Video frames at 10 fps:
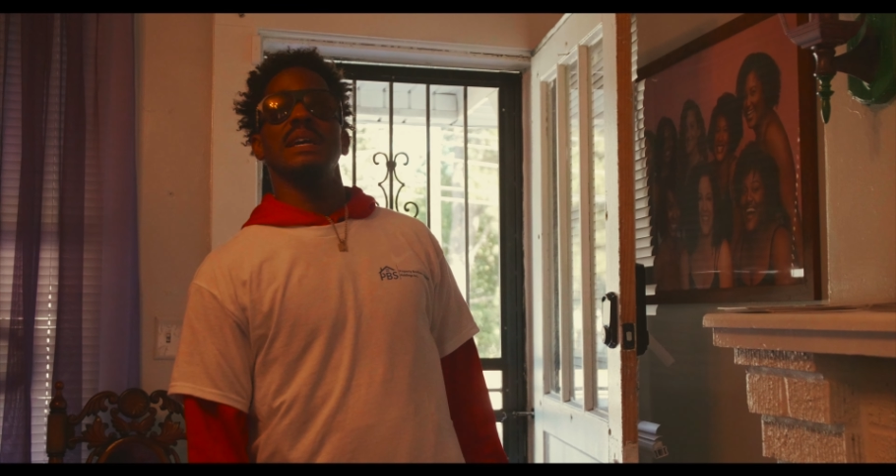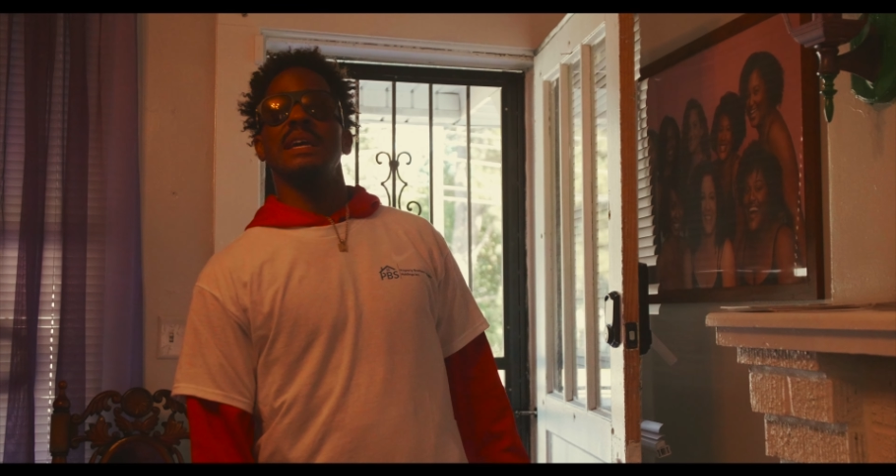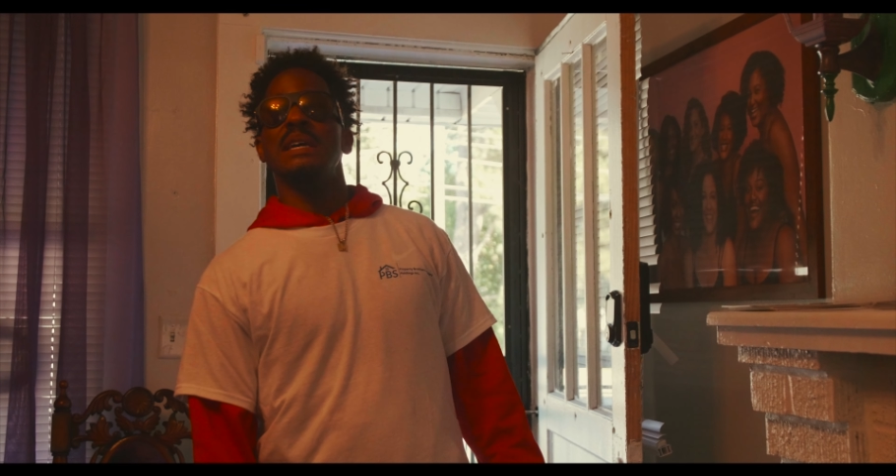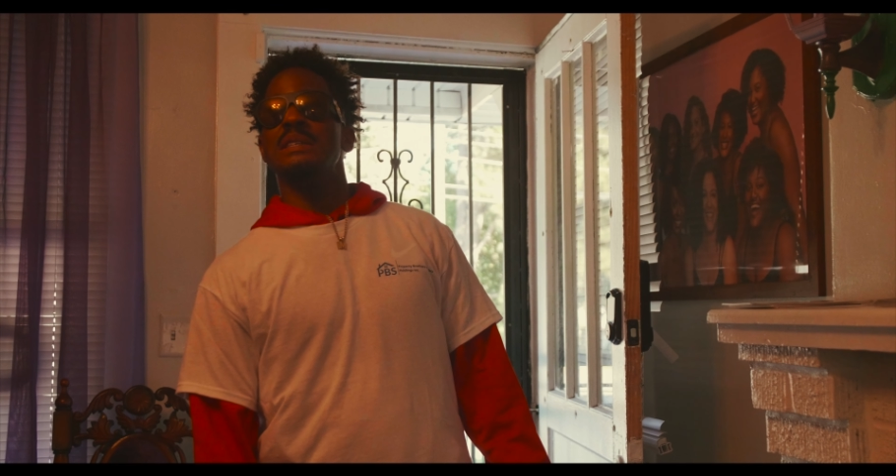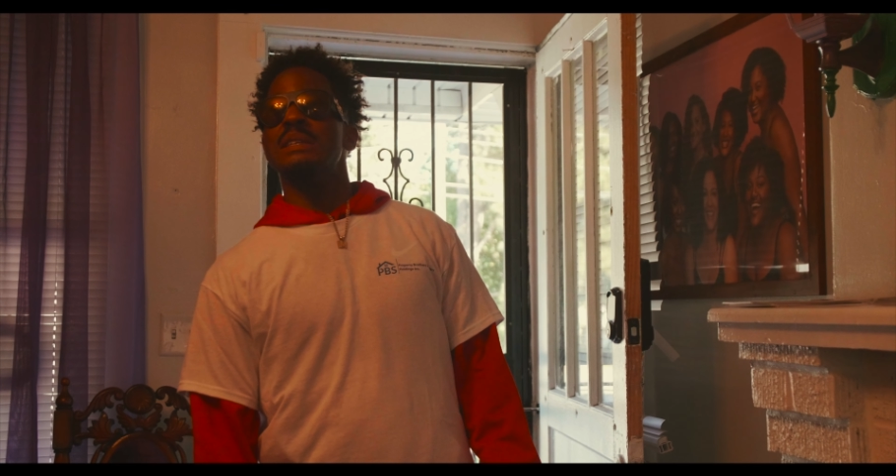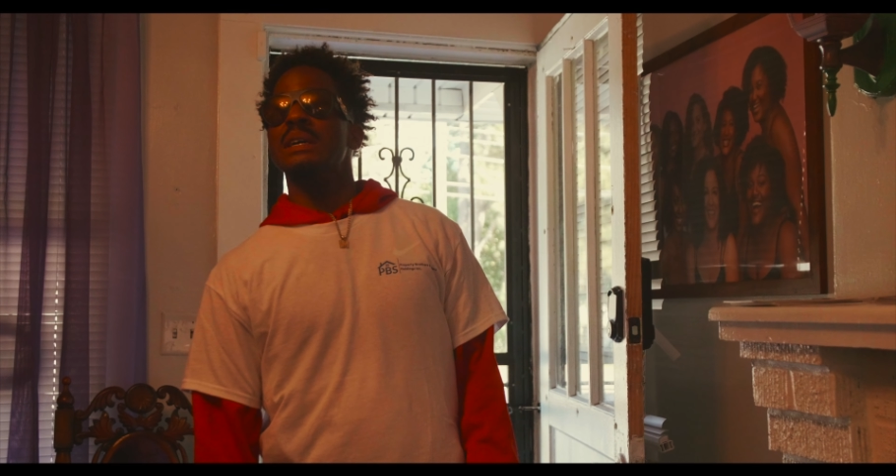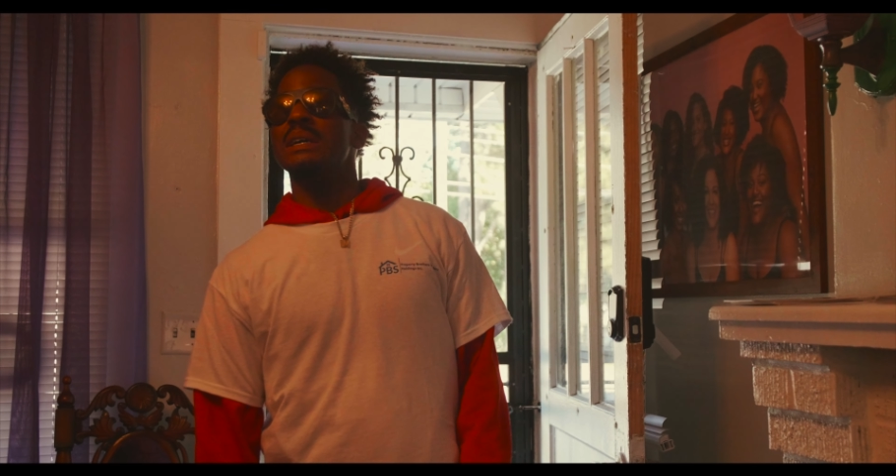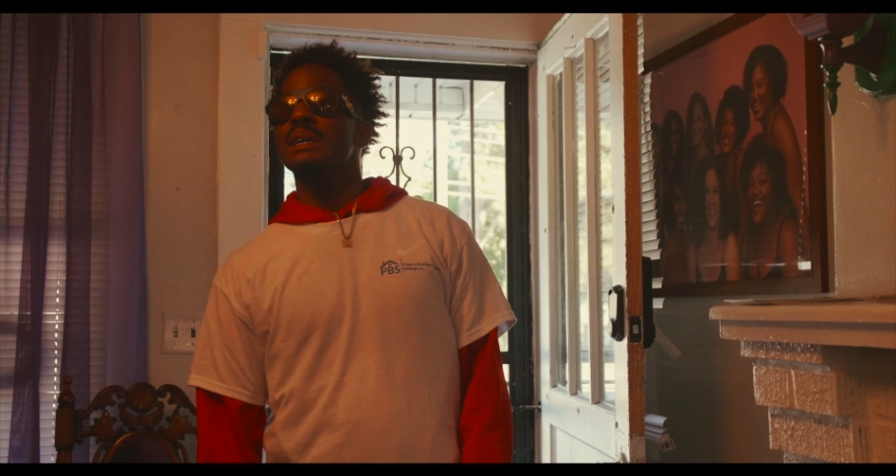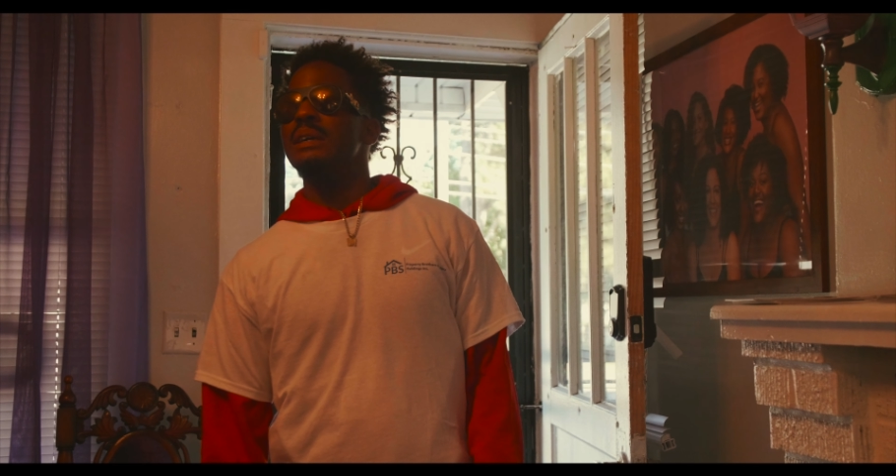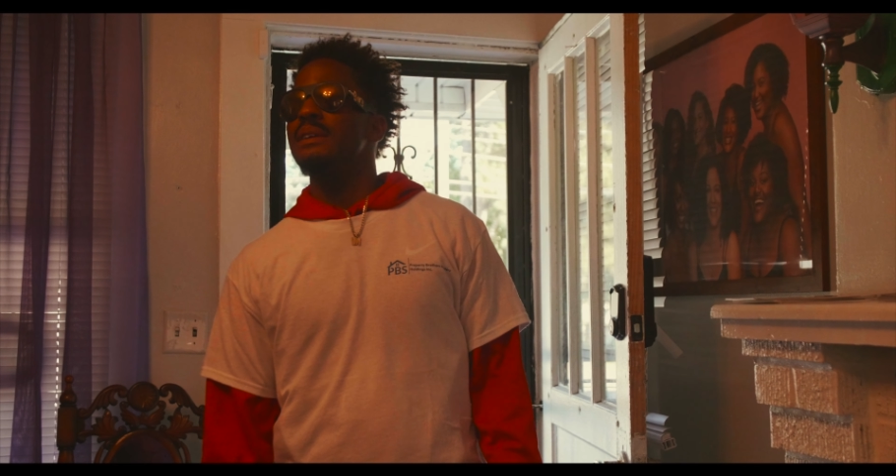and
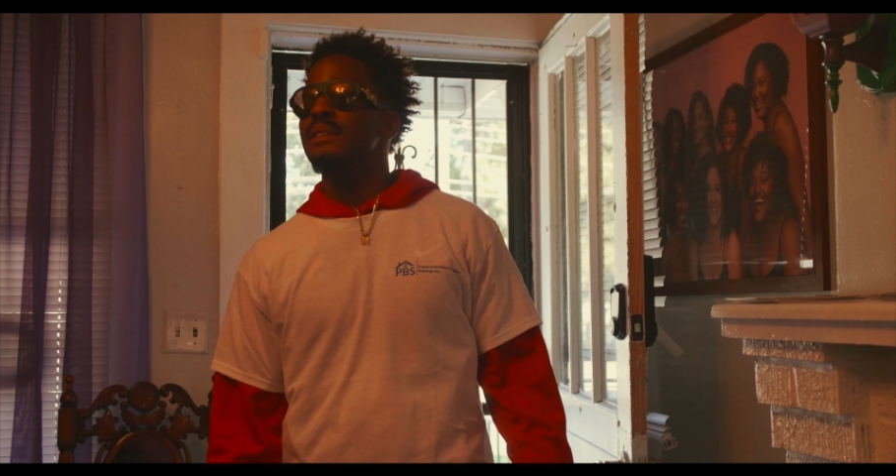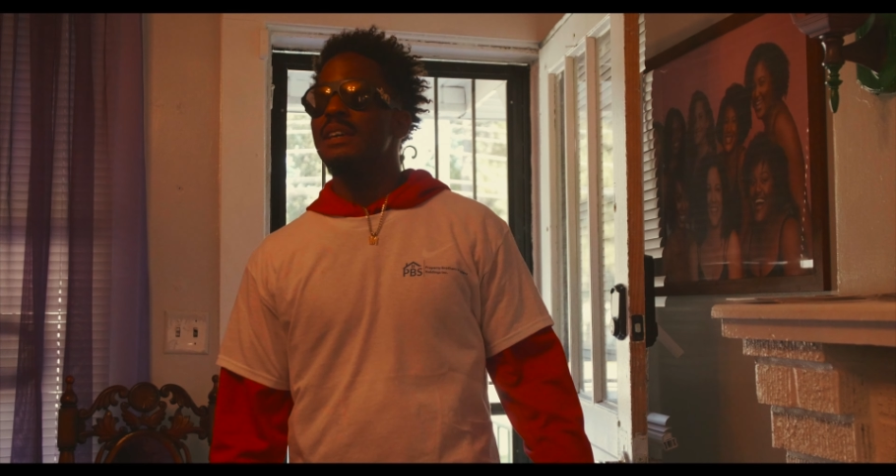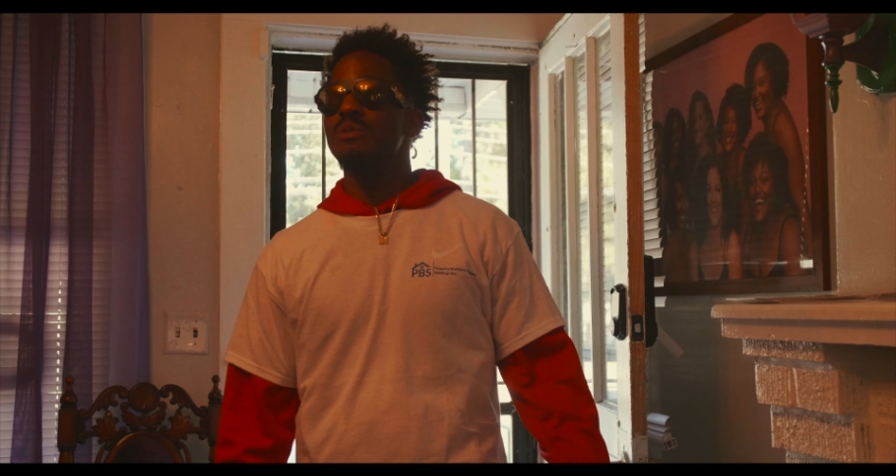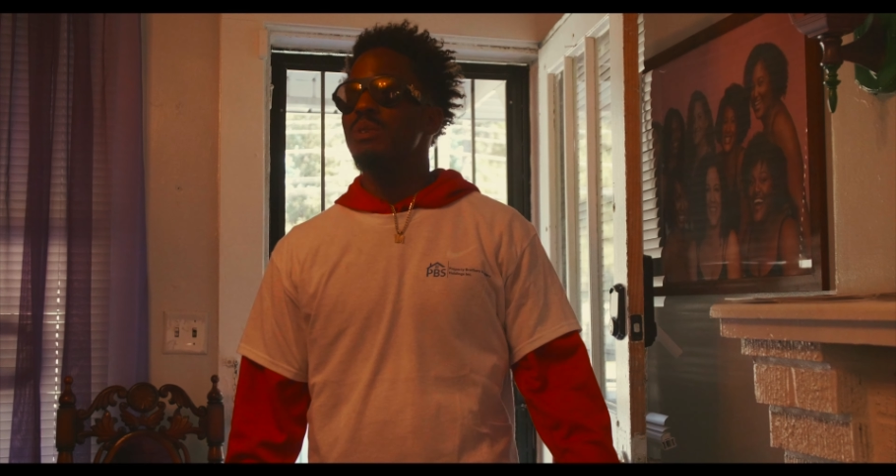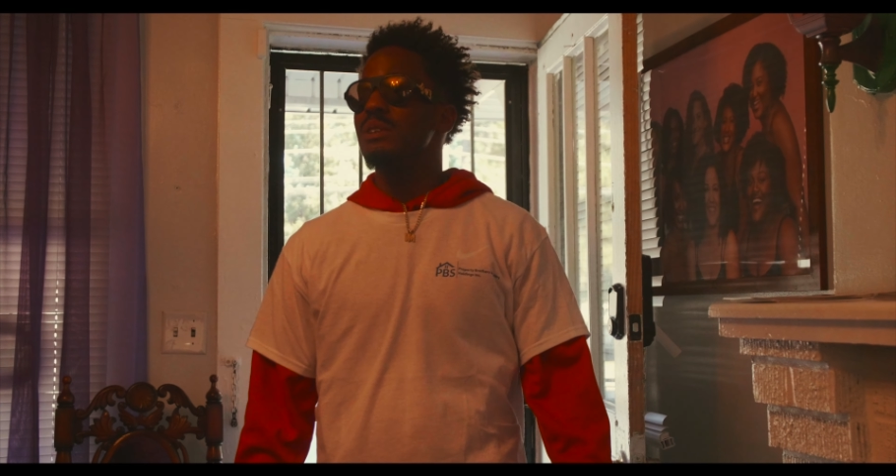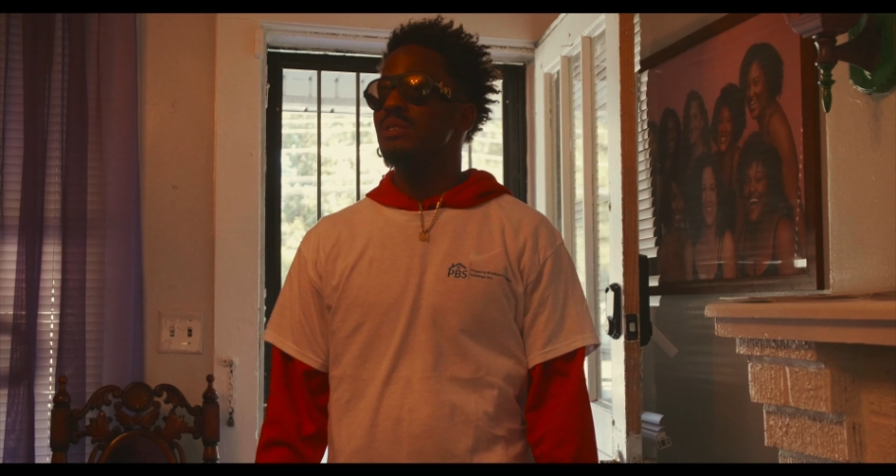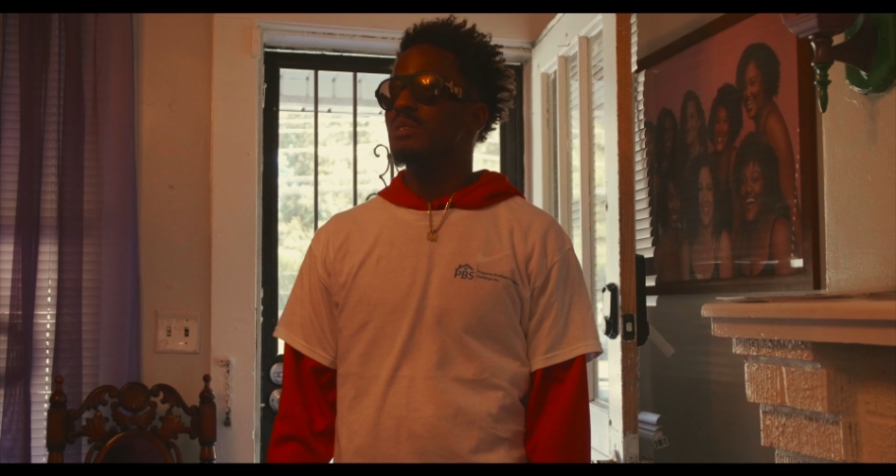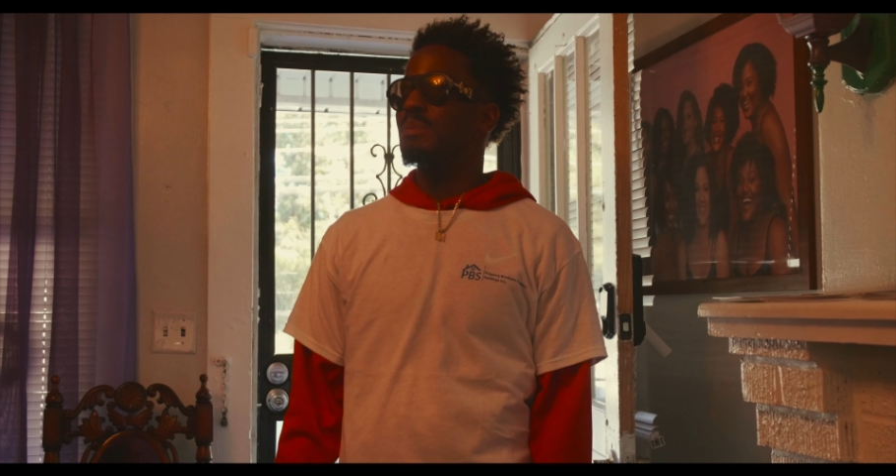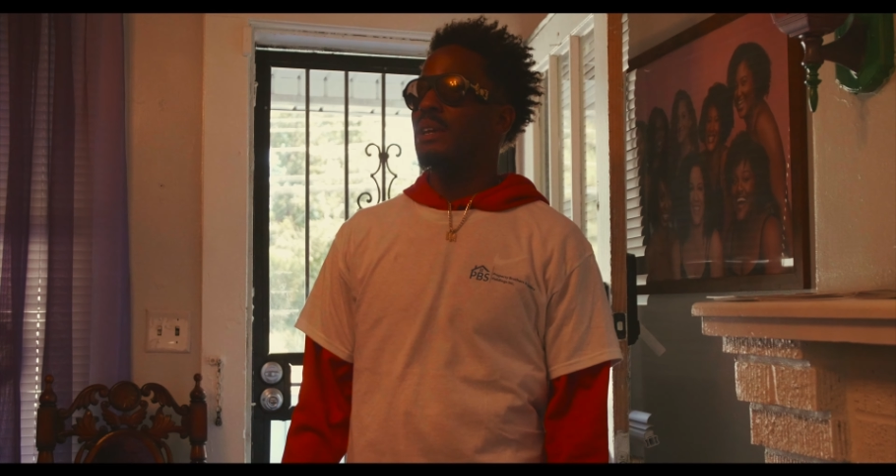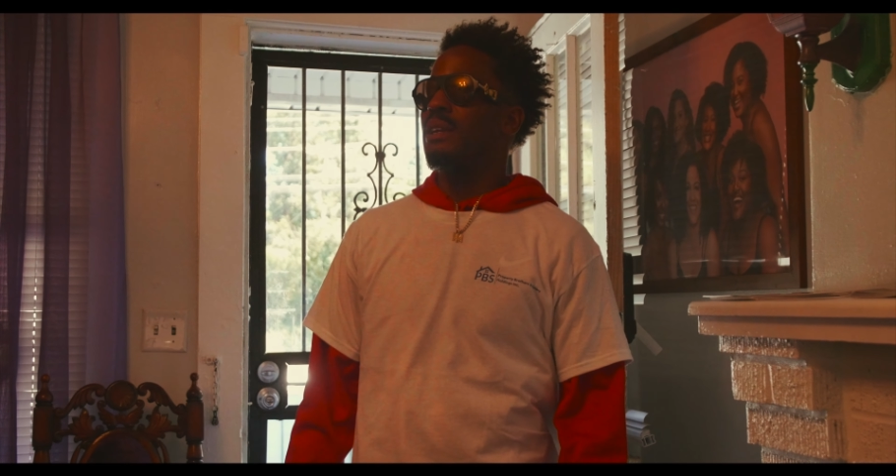that's what it
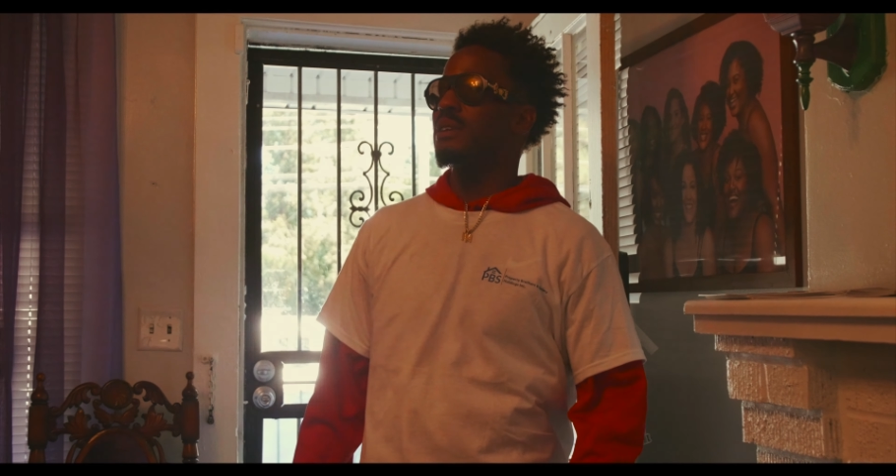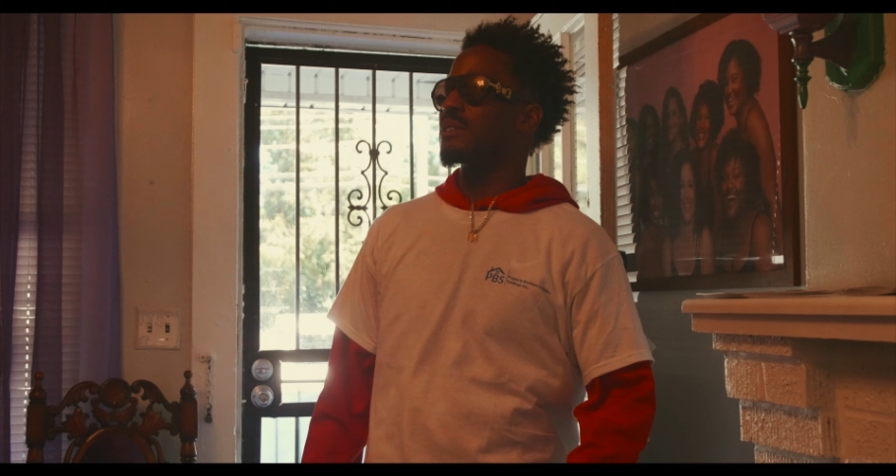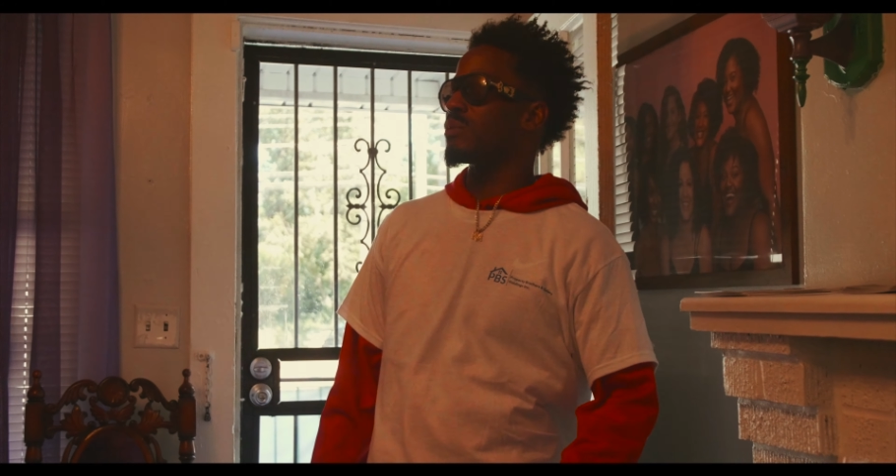took, man. It's